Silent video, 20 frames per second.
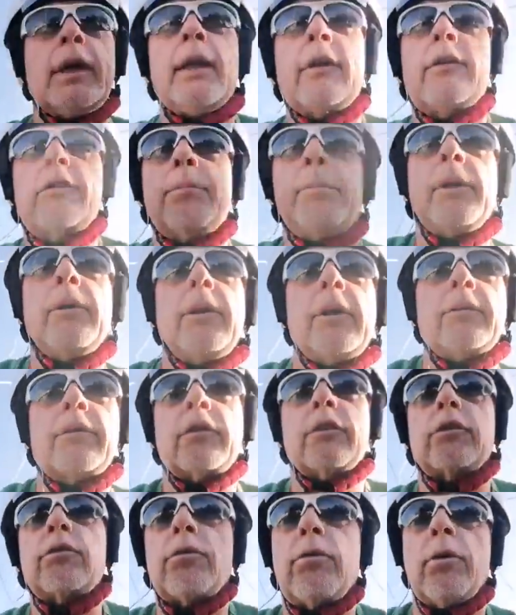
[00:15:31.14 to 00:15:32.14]
experienced the
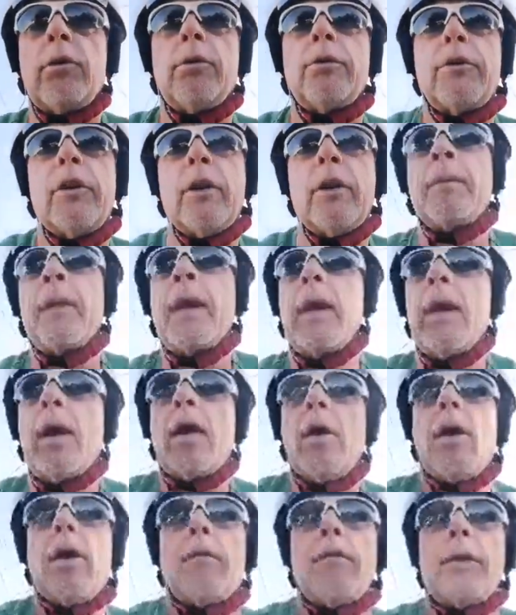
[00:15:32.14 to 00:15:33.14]
truth
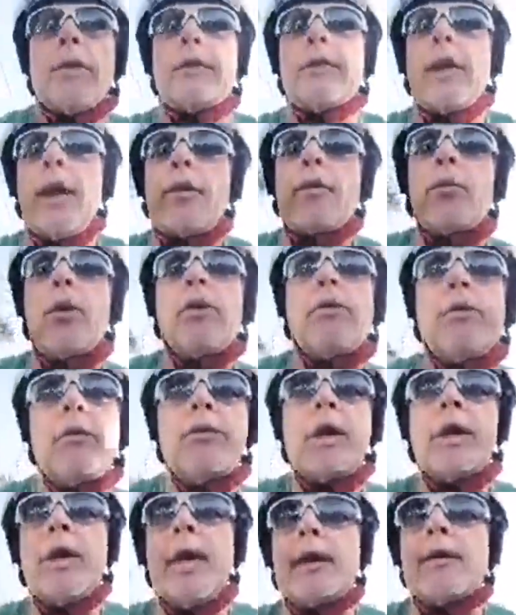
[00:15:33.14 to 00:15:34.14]
of this. In other words, you've
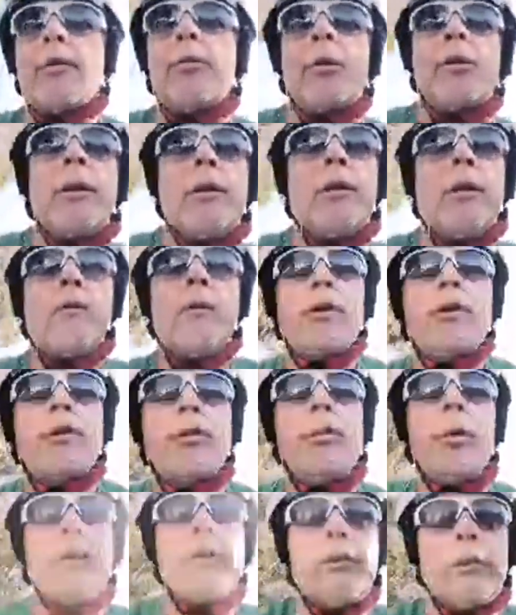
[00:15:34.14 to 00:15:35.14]
connected with the universal
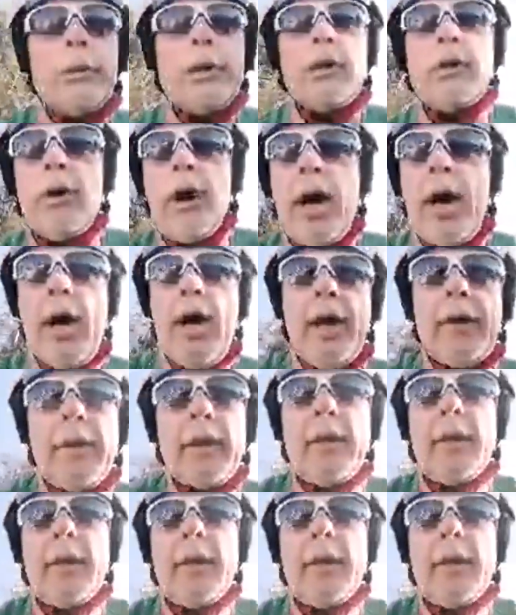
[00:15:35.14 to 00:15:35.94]
wisdom in your heart,